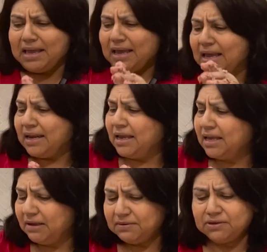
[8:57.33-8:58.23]
And then
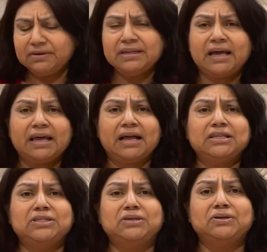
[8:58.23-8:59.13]
keep doing that
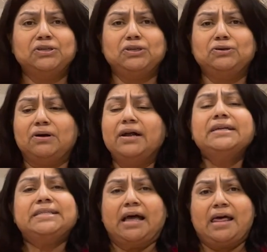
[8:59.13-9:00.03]
until you are
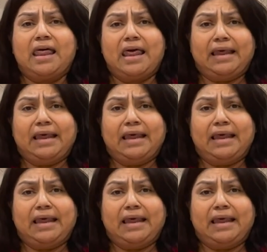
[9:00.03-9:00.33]
done.